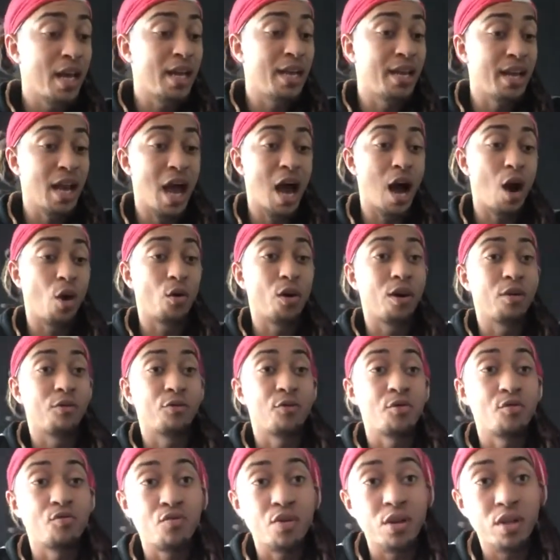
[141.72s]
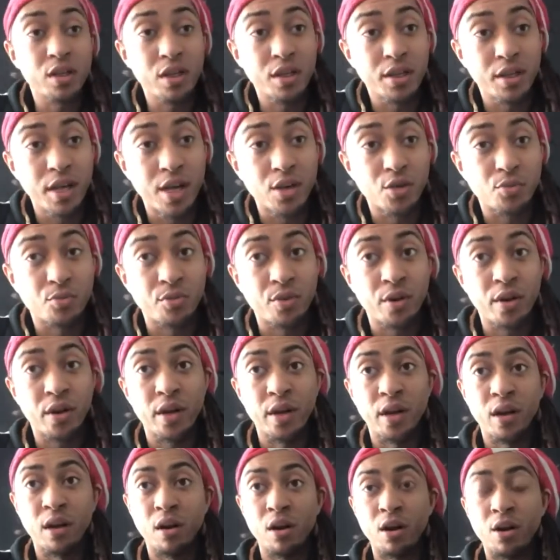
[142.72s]
Now, if you're really desperate
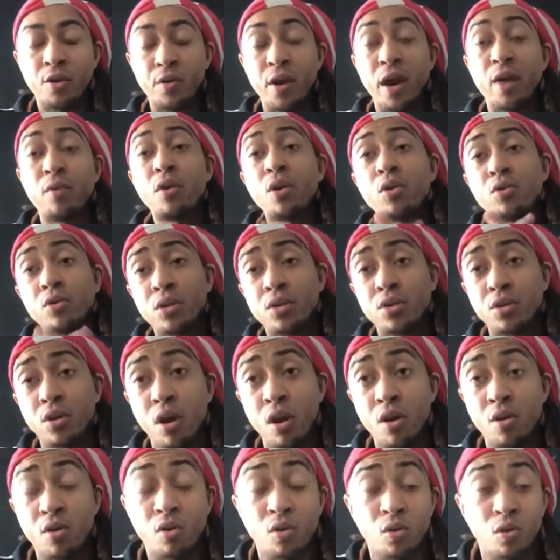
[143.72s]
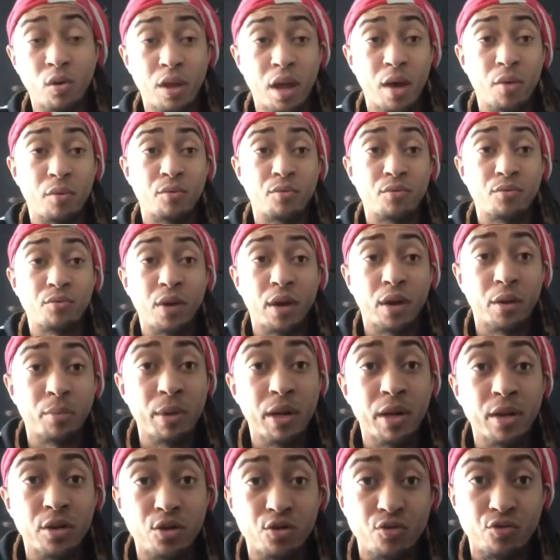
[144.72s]
and hungry, I wrote this article and I would
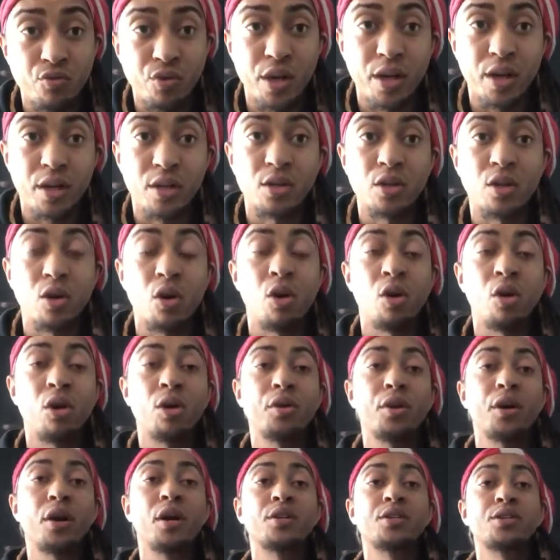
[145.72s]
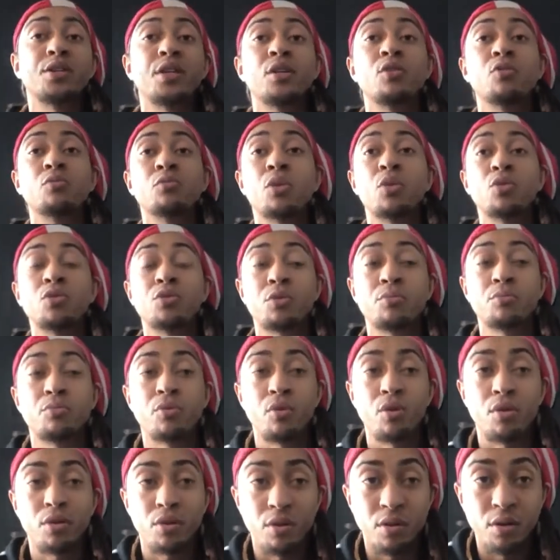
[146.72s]
recommend that you read it. It's called uh, Single Most
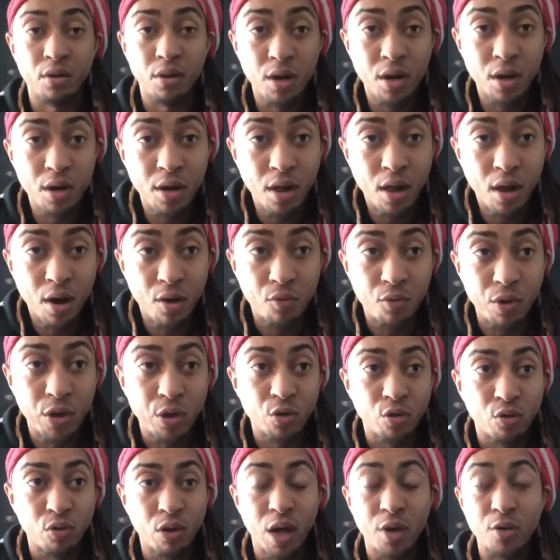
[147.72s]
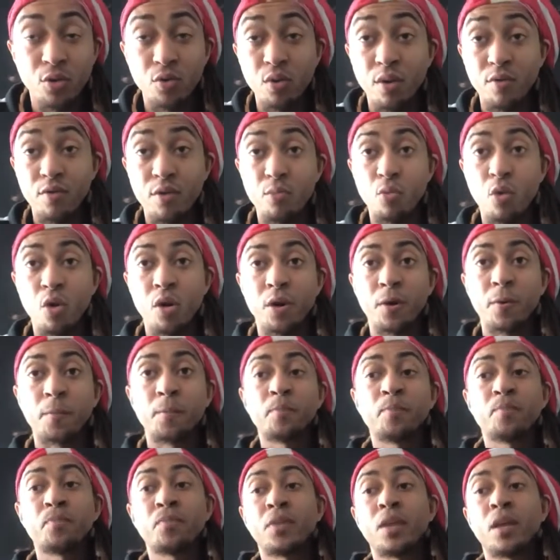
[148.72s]
Important Ritual I Do Every Morning.
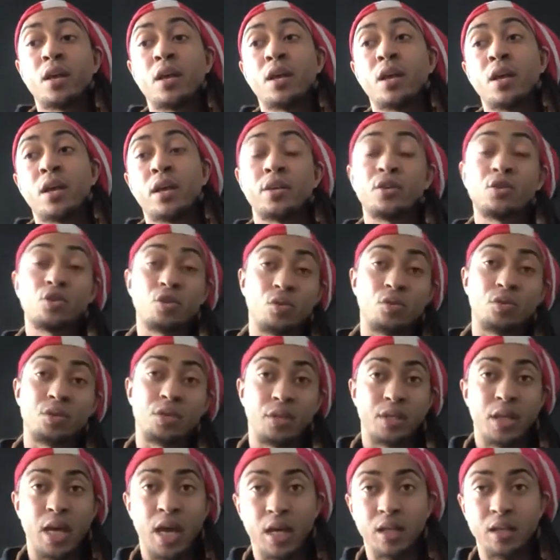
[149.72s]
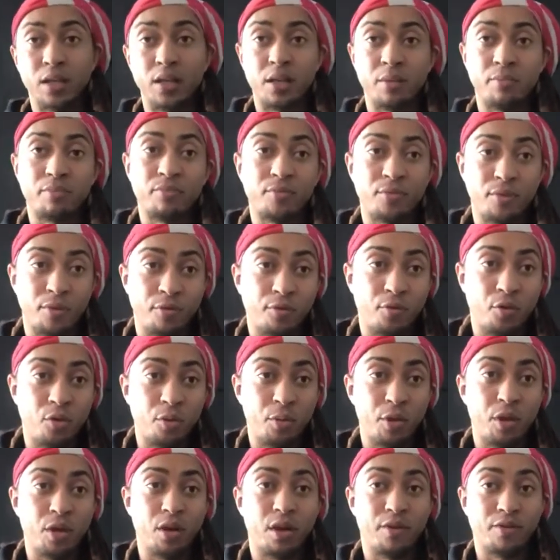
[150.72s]
And it shows exactly the, the,
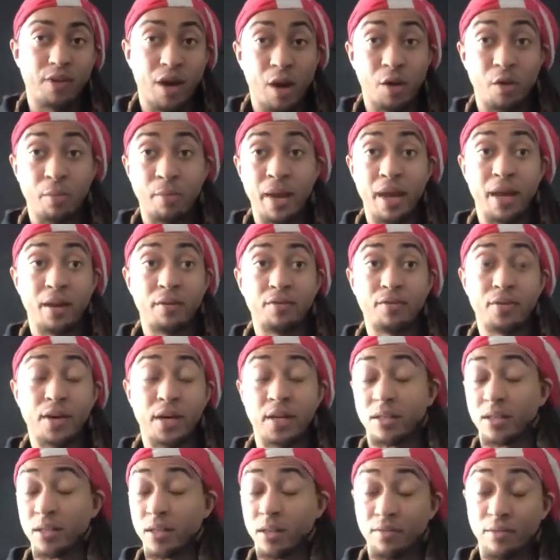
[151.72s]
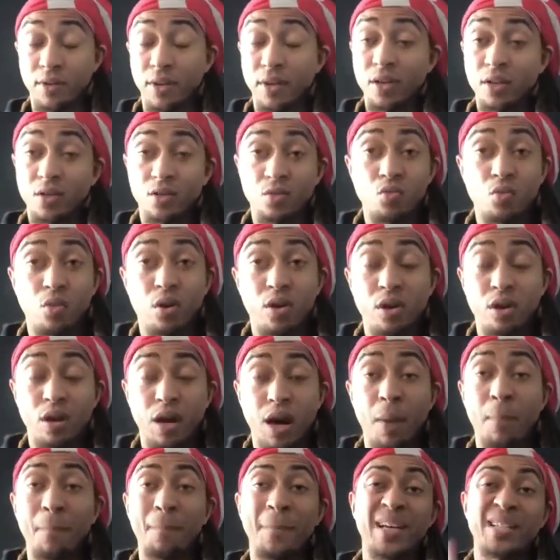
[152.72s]
formula of how to manifest. And if it doesn't work,
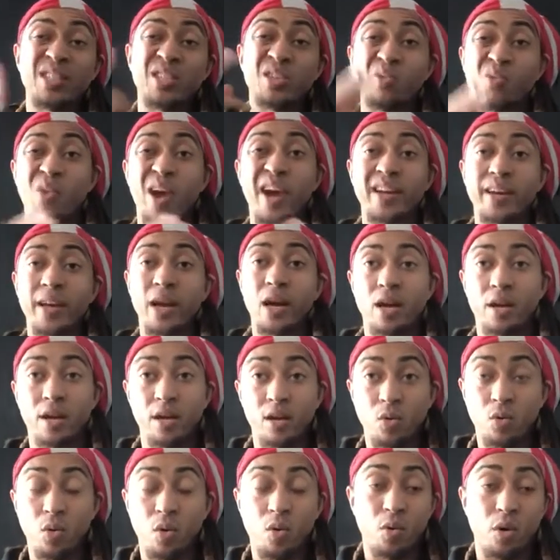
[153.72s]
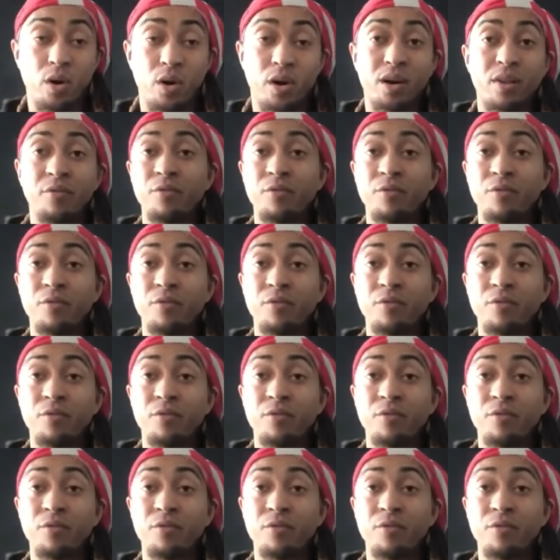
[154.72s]
I'll bet you right now that it will work.